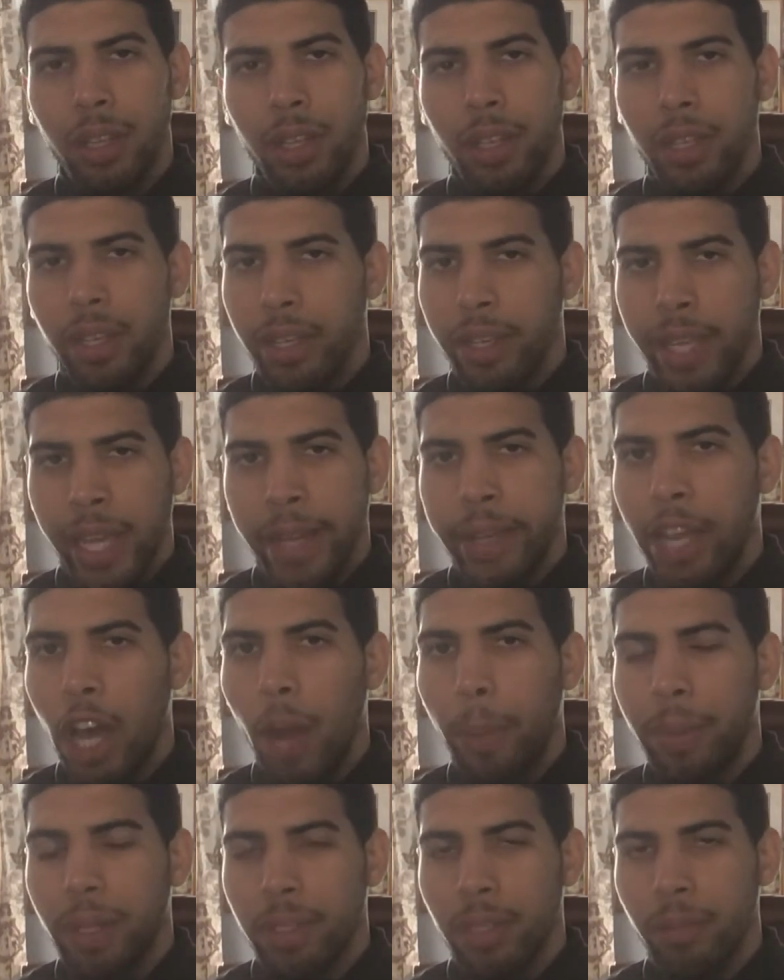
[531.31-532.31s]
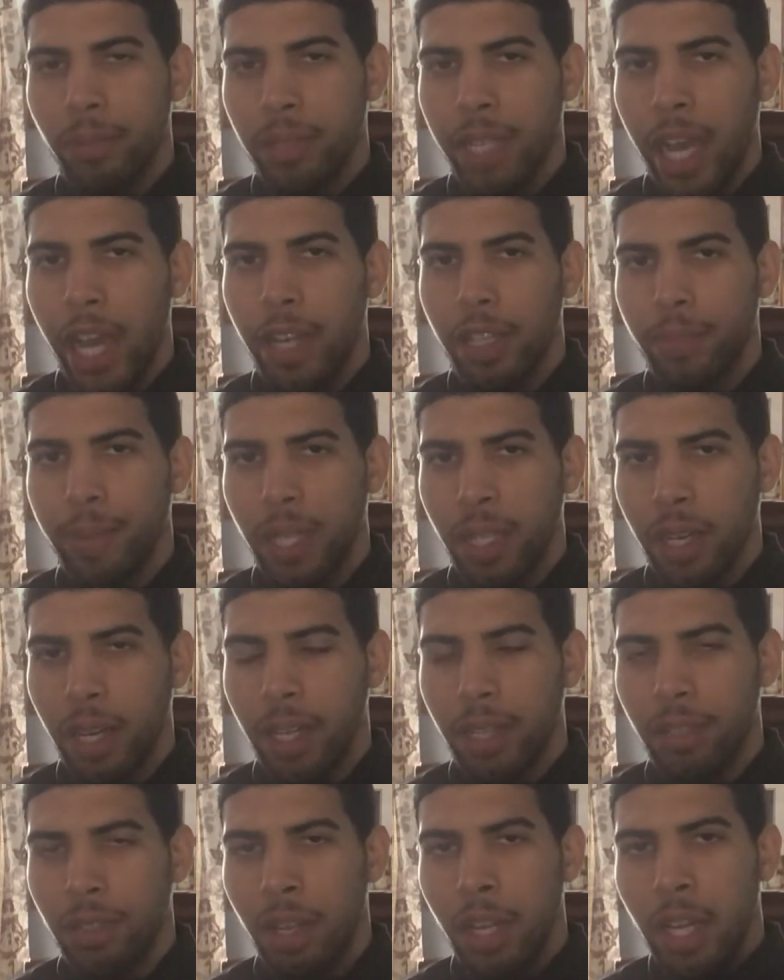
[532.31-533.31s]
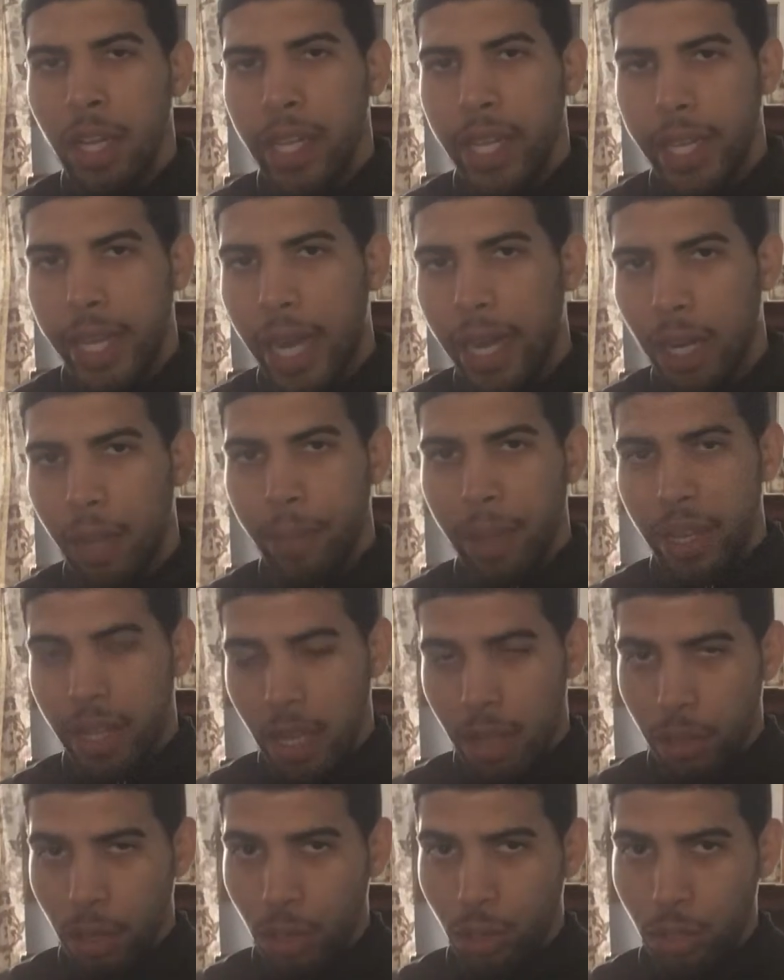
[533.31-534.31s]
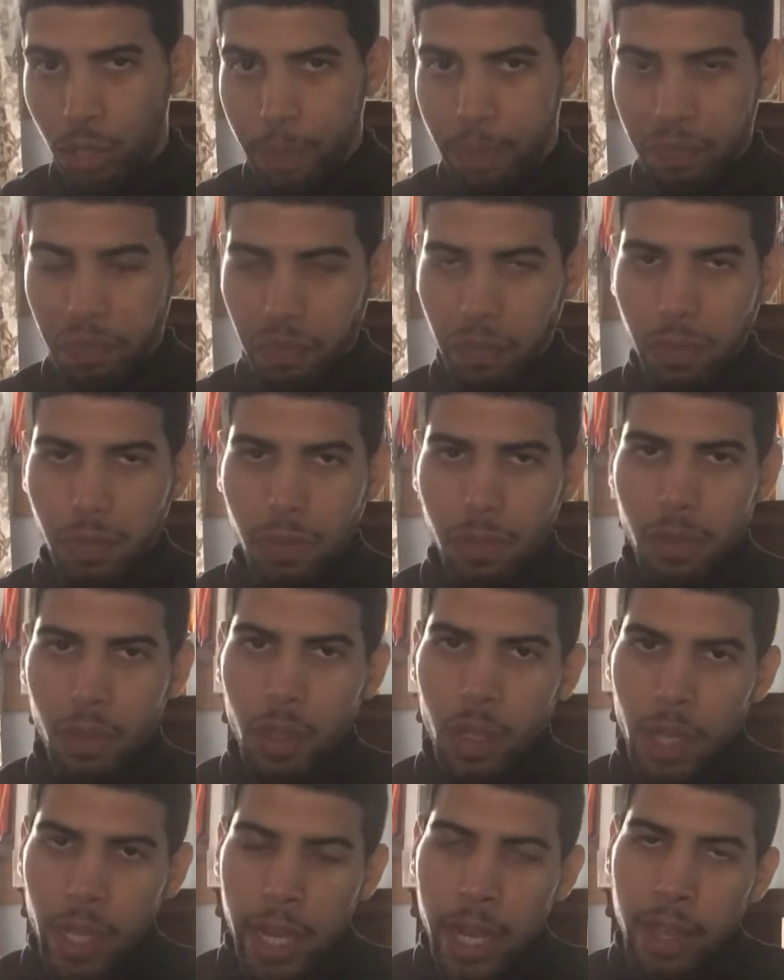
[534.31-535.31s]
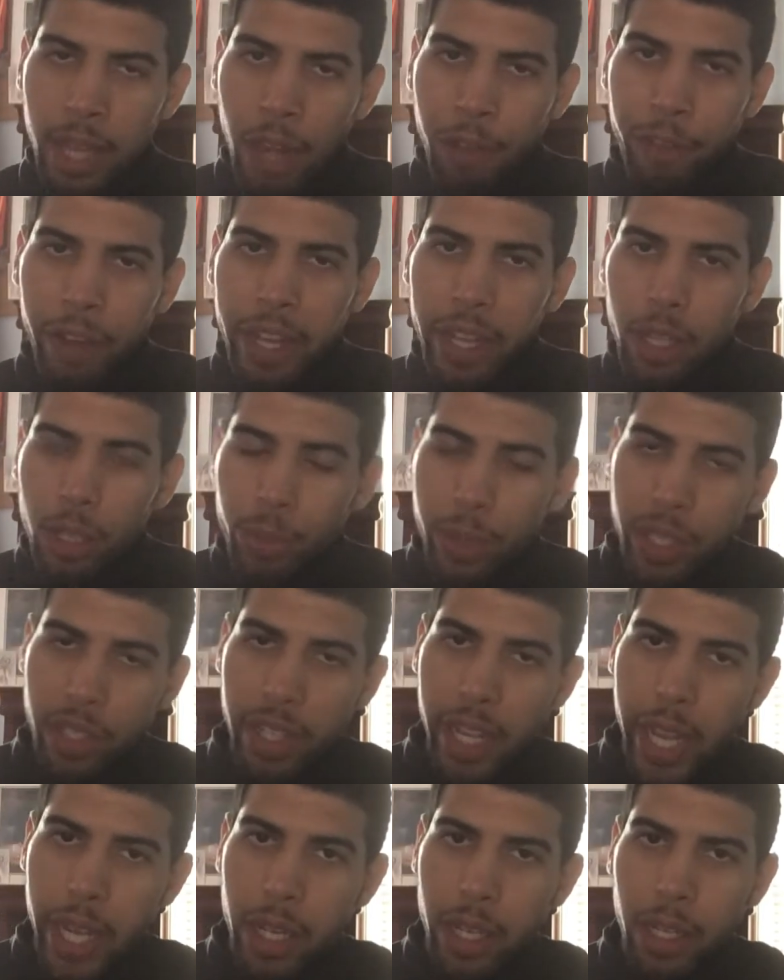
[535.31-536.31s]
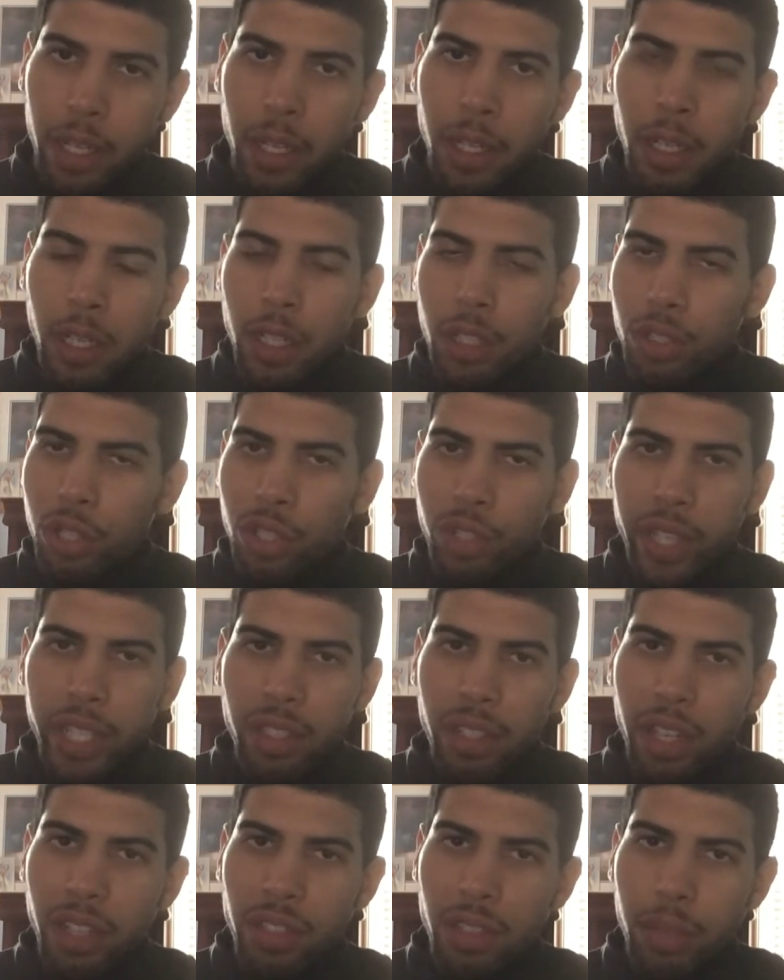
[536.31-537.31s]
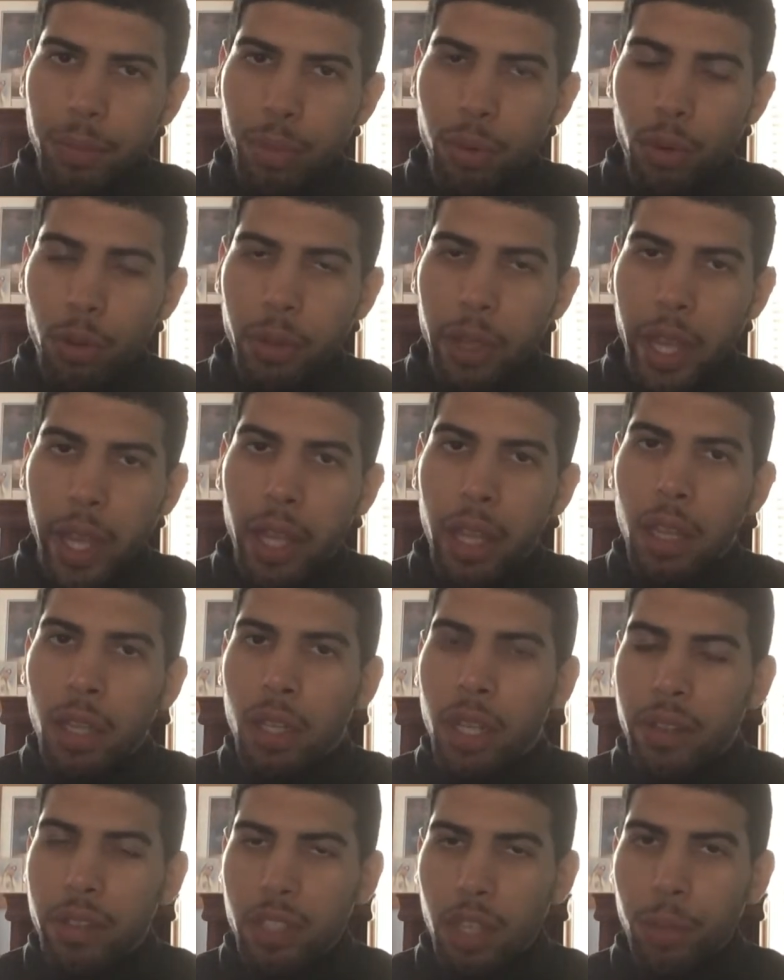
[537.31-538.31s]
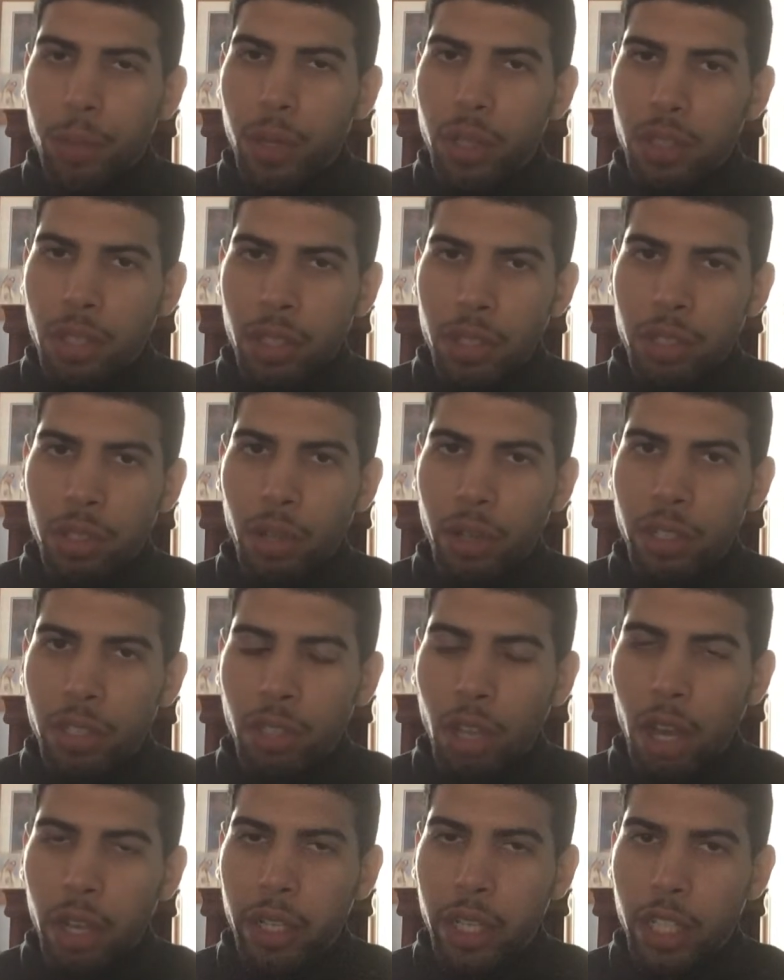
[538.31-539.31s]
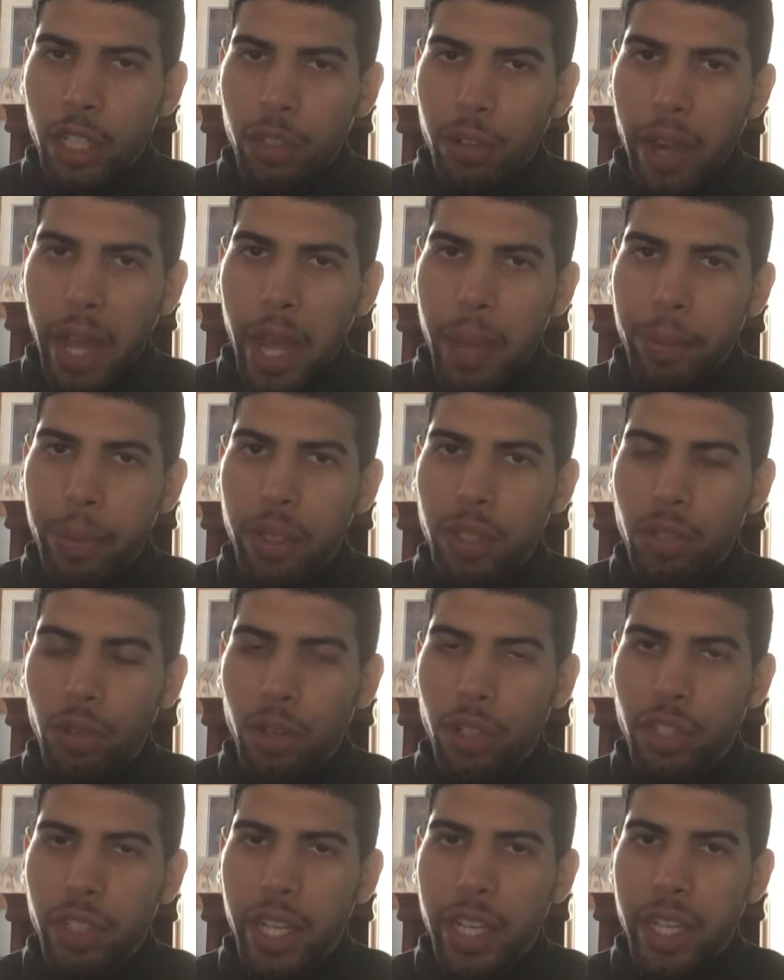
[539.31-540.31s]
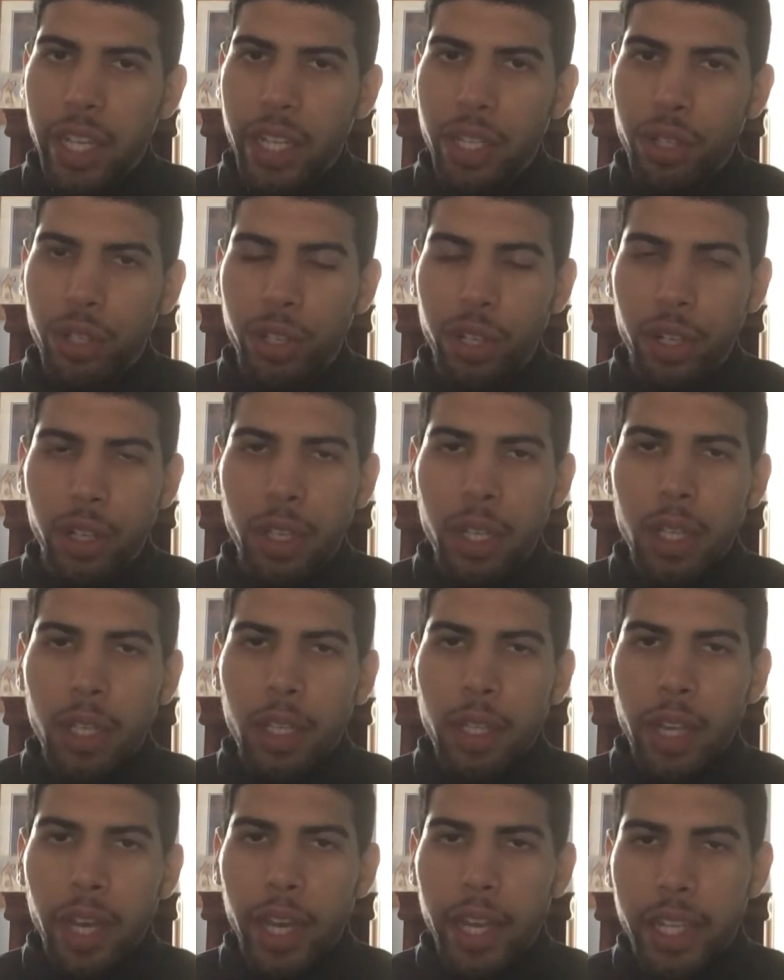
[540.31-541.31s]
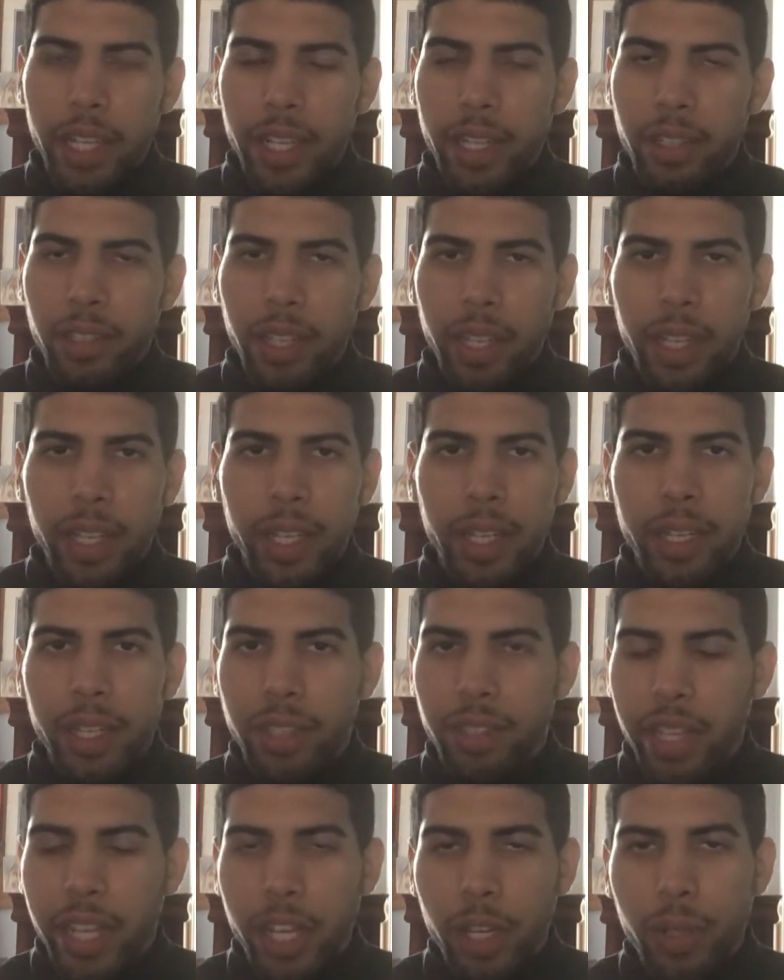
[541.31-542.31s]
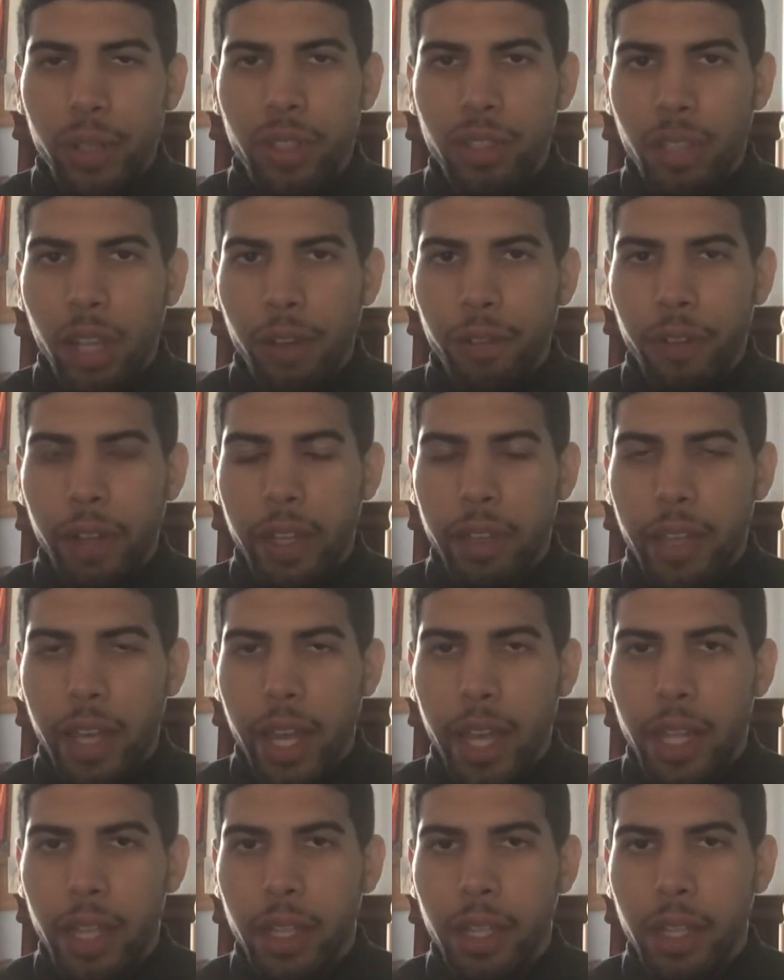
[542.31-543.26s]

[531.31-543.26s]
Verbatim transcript: He can't help it sometimes because he got in many of those in that fight at Louisiana. Just like Dustin Poirier, if someone t- starts talking crap and starts getting in your uh, in his in, in his ear and stuff like that,